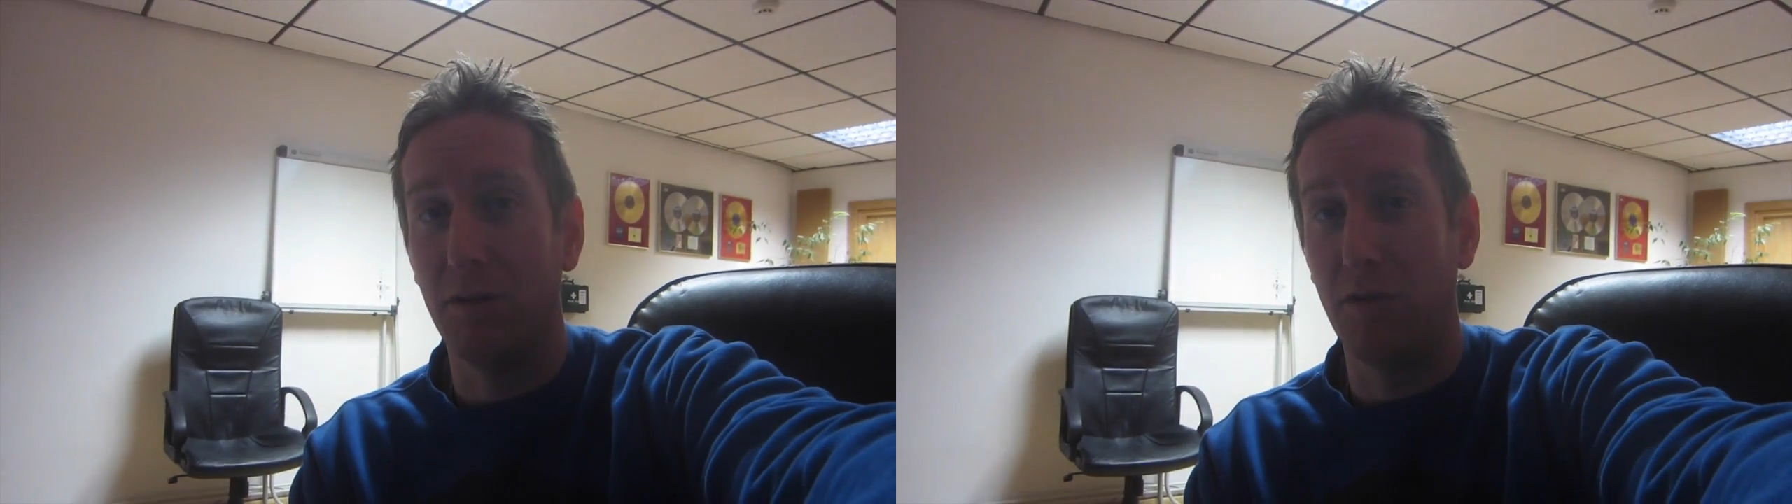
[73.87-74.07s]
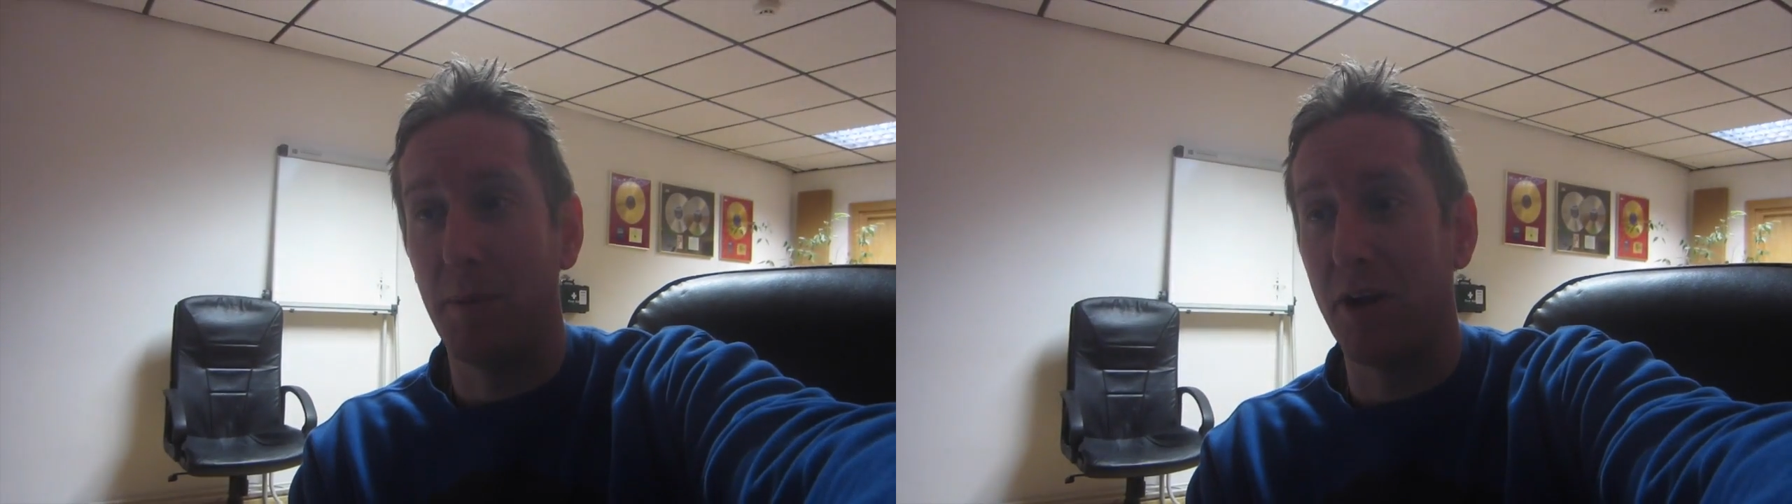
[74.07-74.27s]

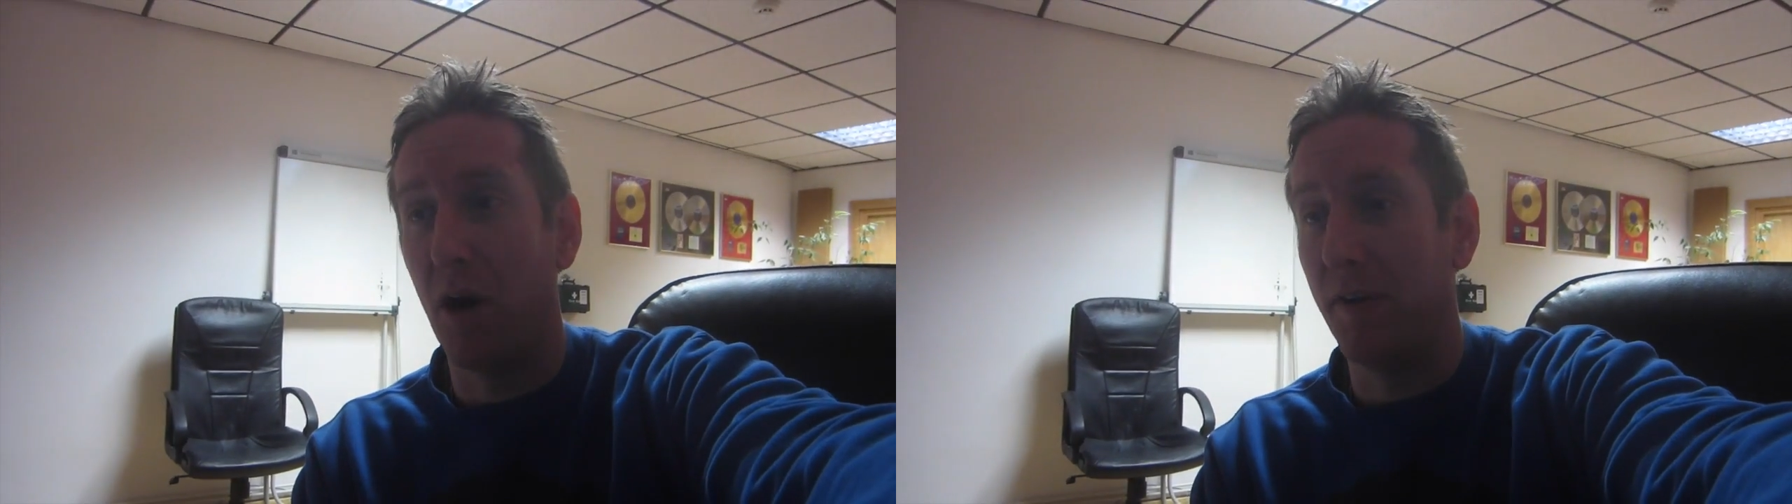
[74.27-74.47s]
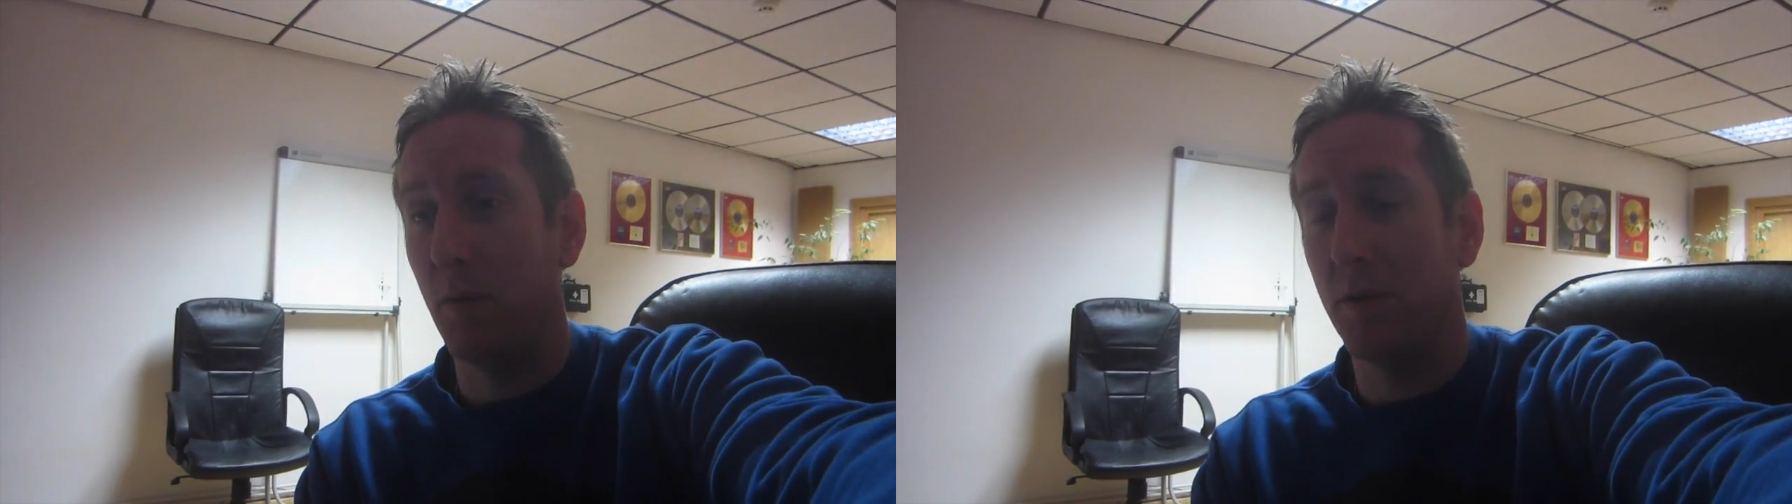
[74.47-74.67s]
I'll grab a
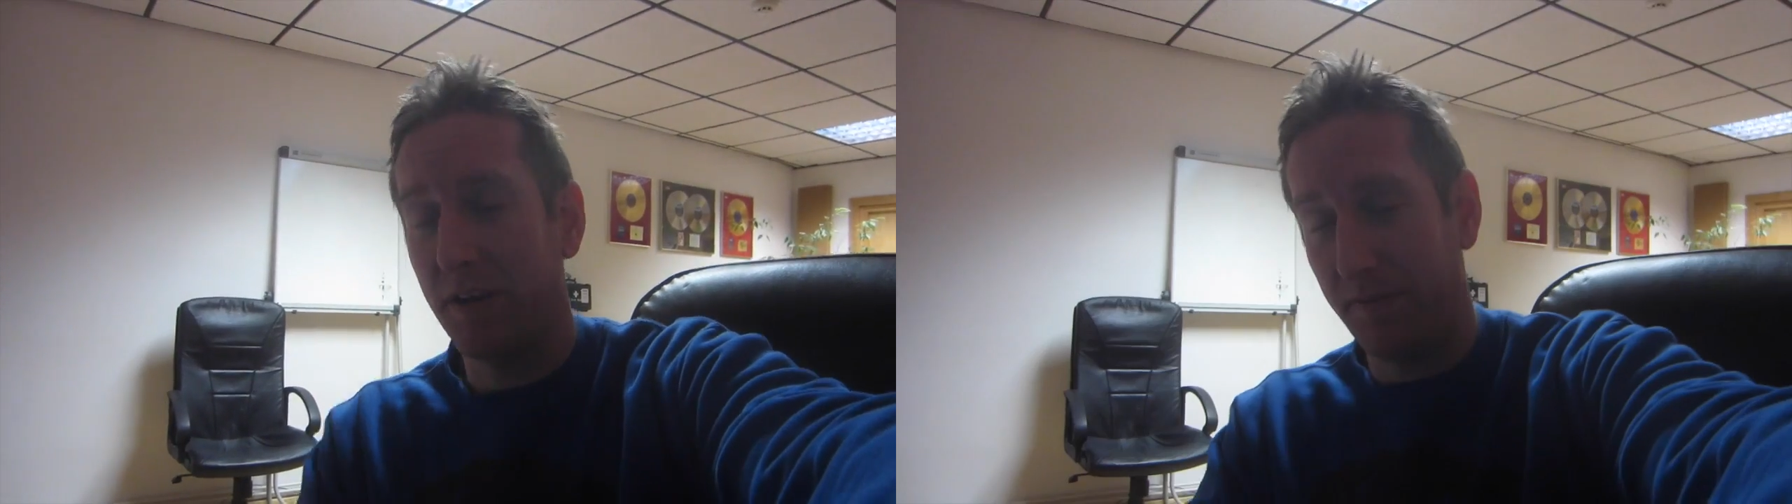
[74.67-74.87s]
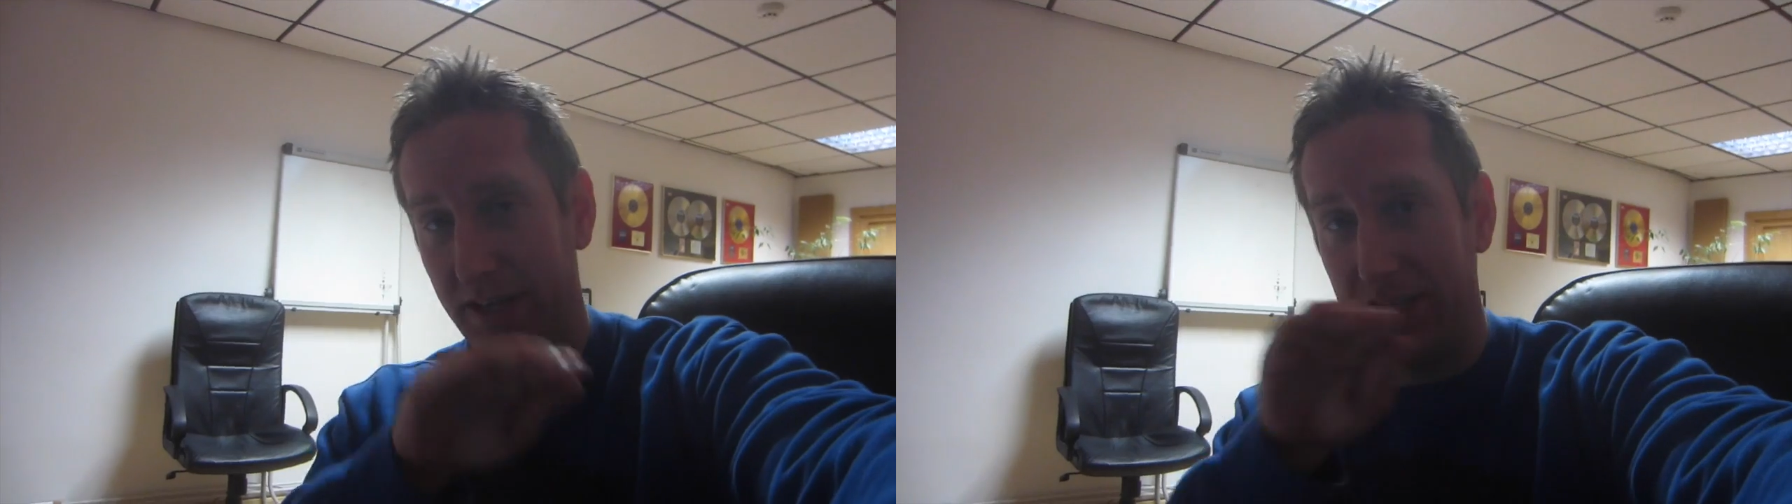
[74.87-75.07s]
coffee. Once
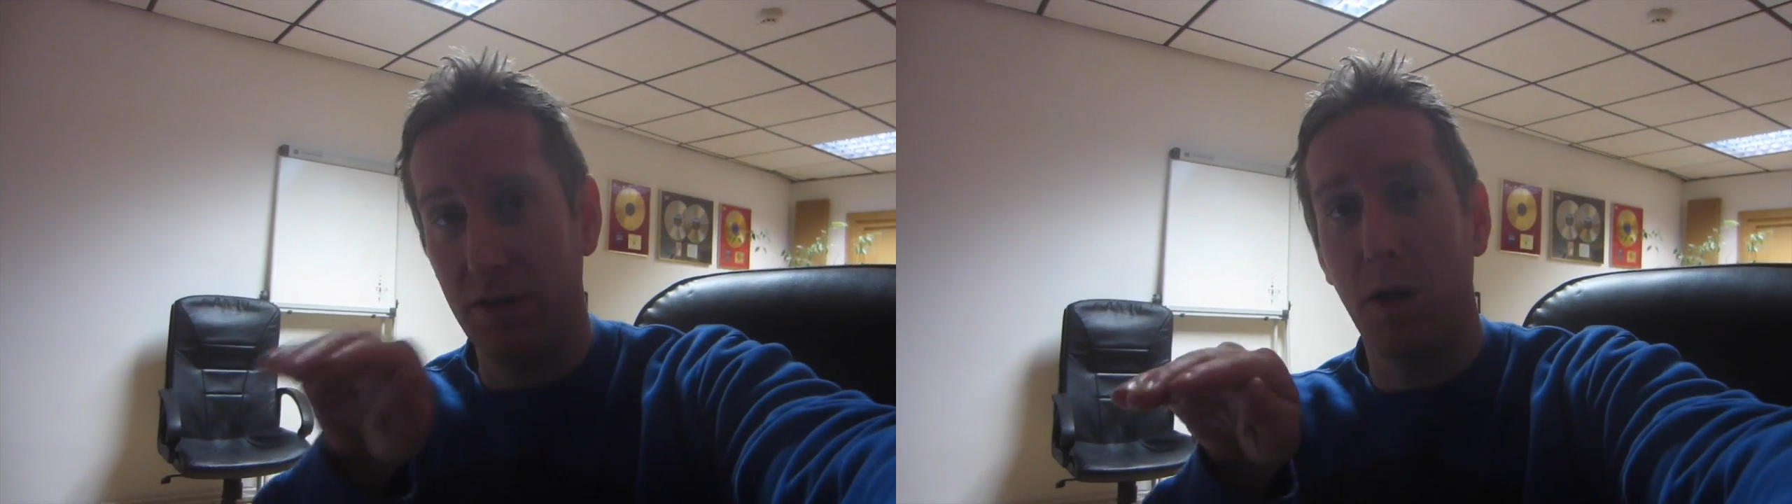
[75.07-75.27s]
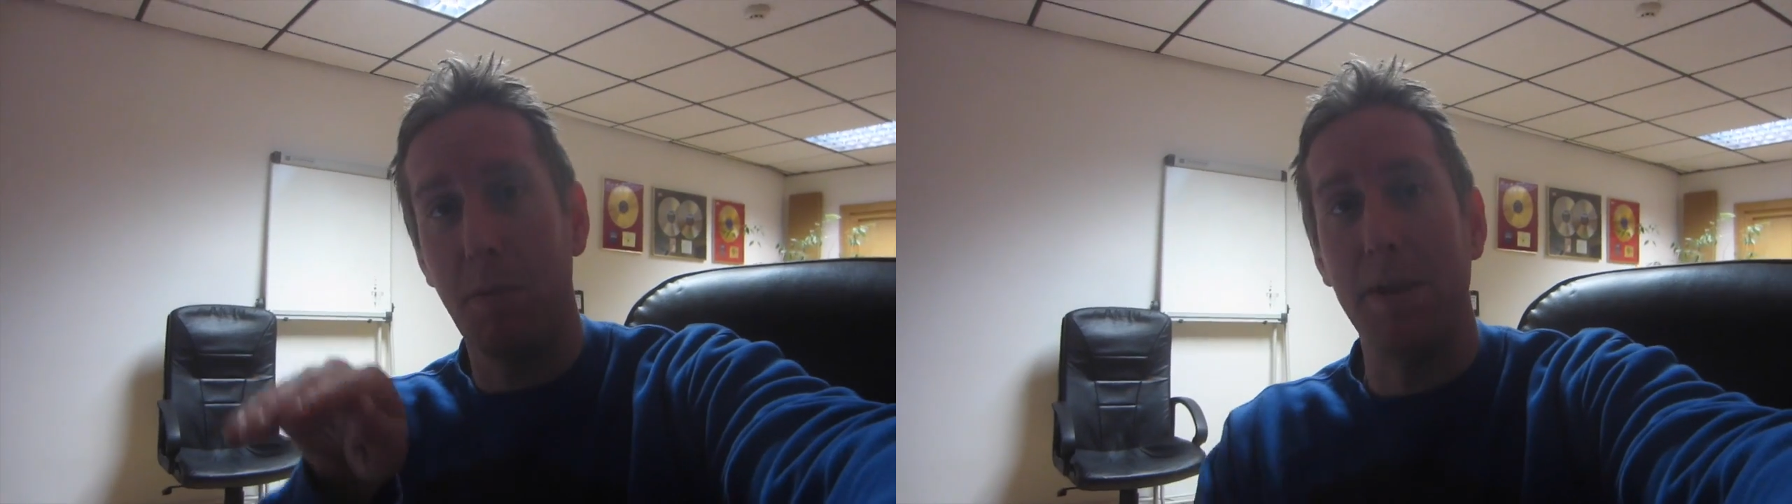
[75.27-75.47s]
I finish
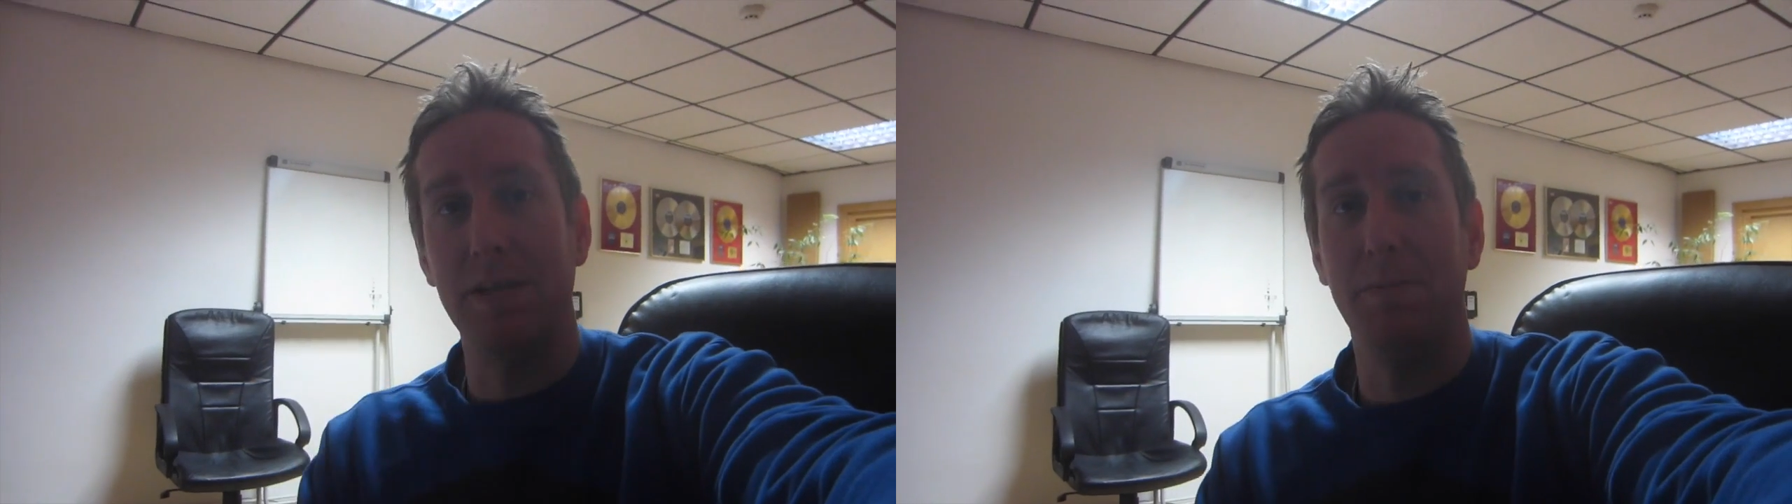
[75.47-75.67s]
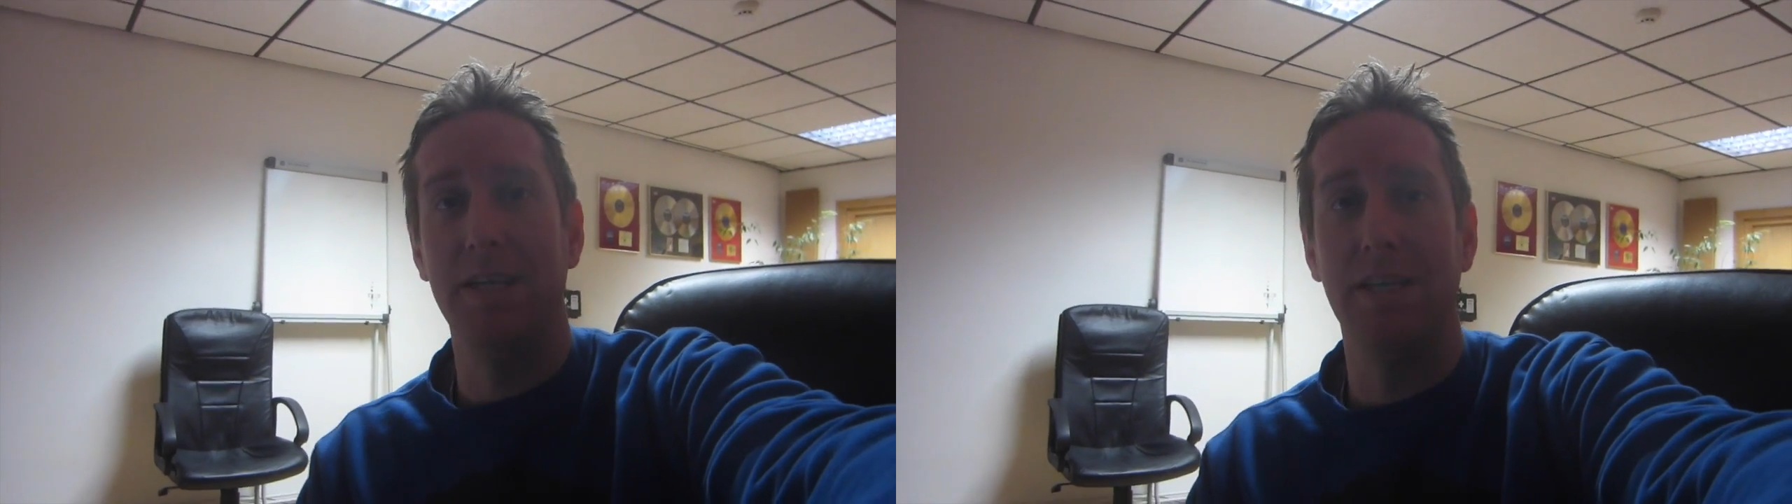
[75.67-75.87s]
doing all my
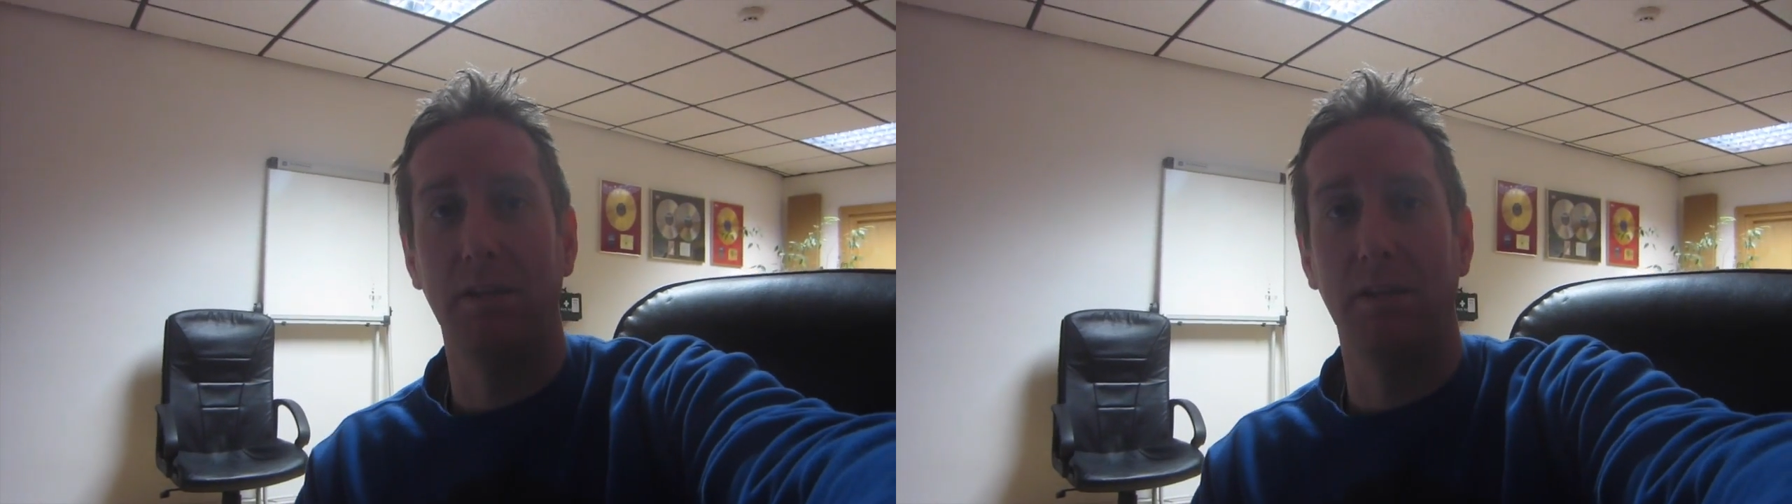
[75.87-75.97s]
bits and pieces,